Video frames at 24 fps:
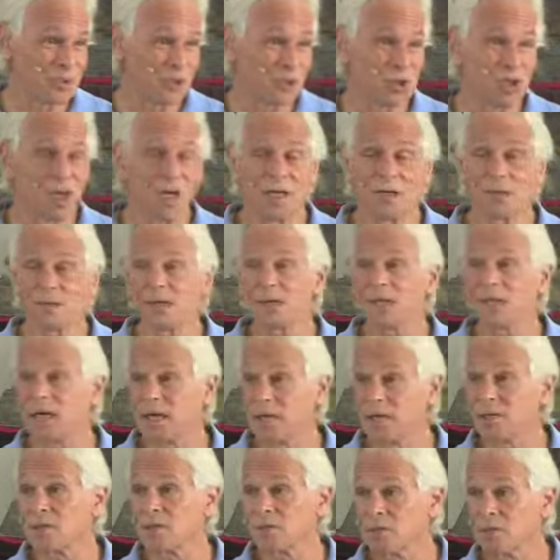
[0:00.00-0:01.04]
shine the
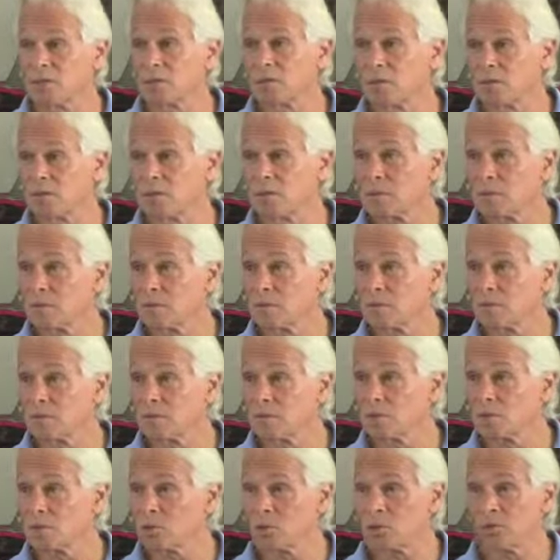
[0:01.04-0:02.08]
light.
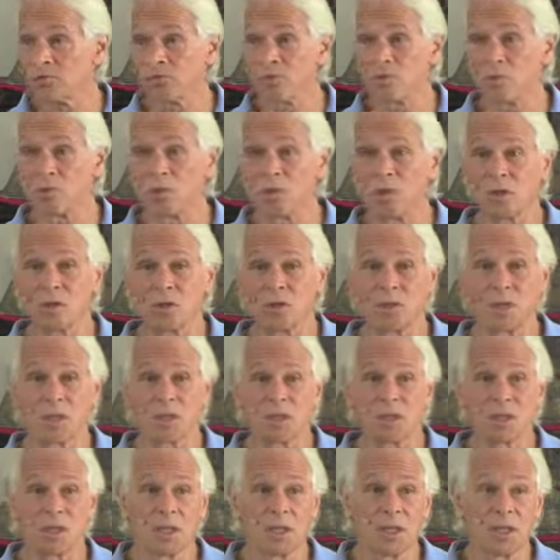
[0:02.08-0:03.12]
Right? Because often we are
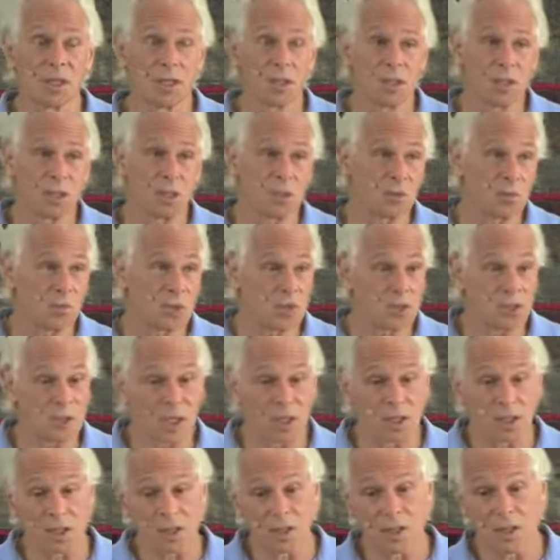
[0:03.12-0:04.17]
not clear. We are
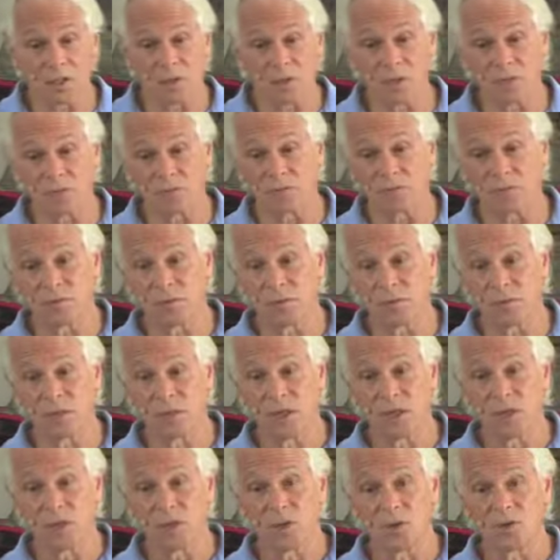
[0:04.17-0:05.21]
not clear
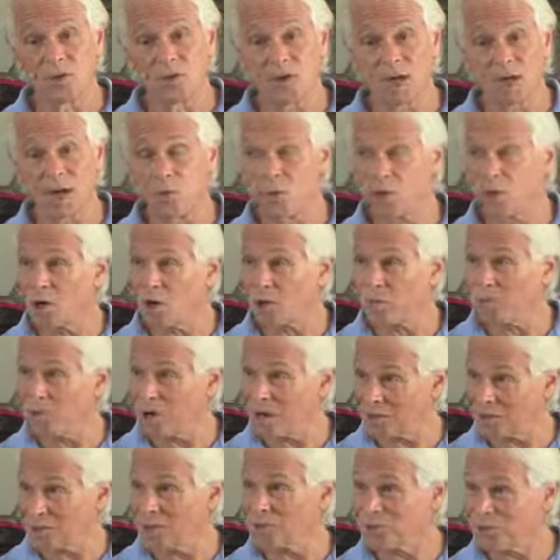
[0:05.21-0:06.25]
of how we are
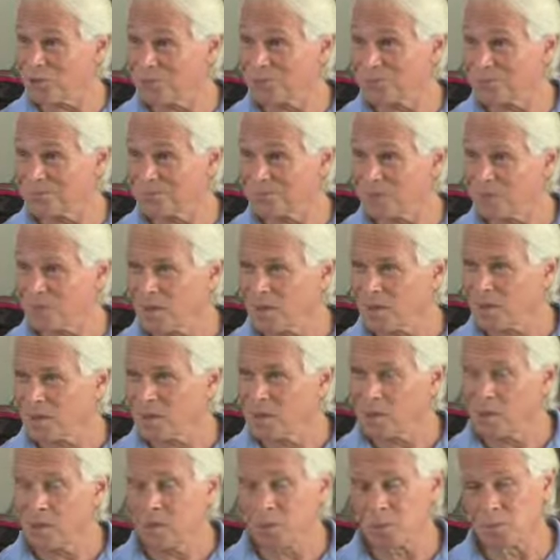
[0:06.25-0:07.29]
practicing.
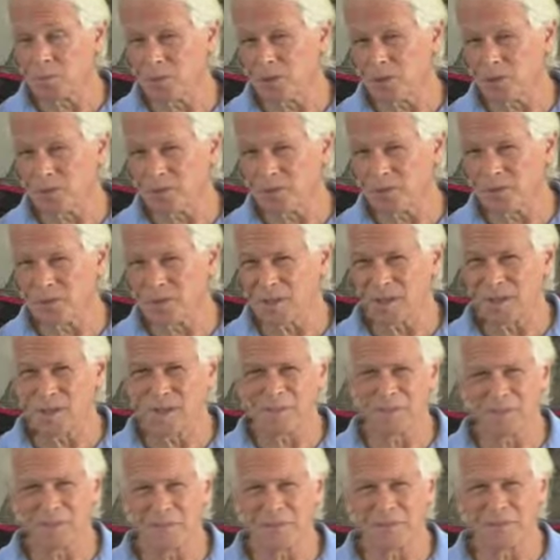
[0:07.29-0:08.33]
But
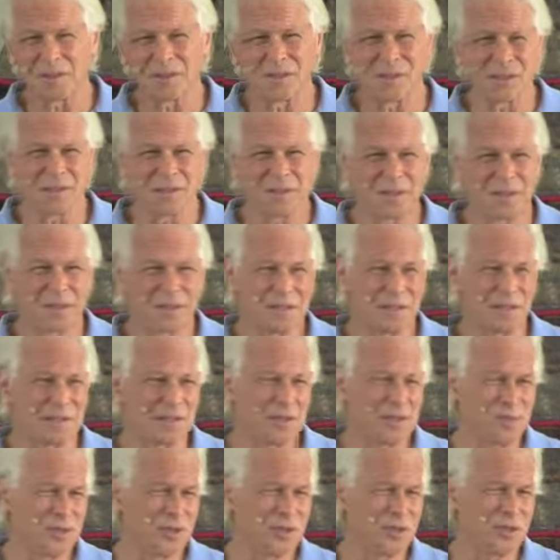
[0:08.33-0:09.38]
oftentimes
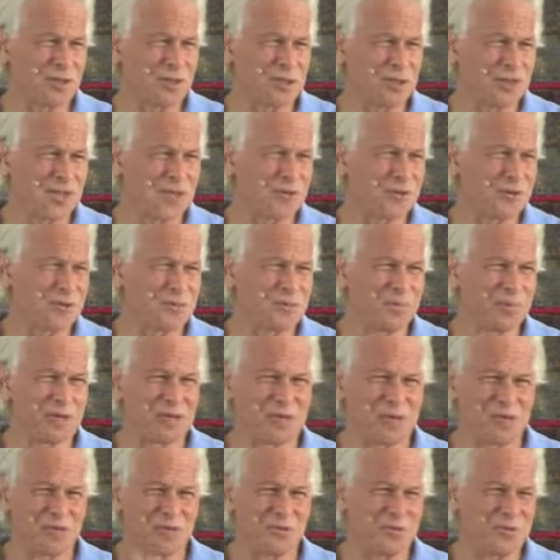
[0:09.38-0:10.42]
we are clouded
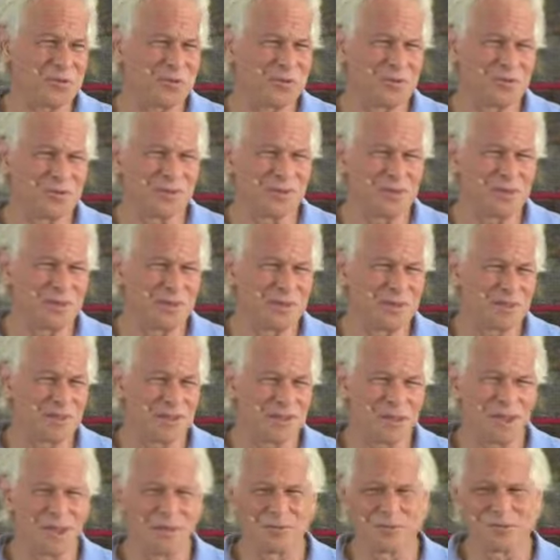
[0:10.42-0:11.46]
by our own
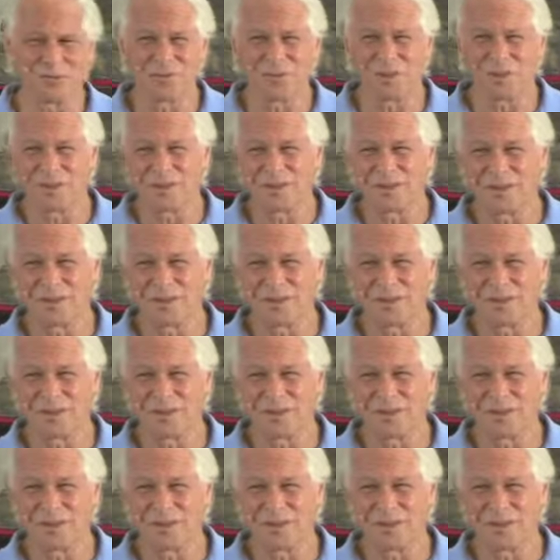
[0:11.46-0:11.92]
stuff,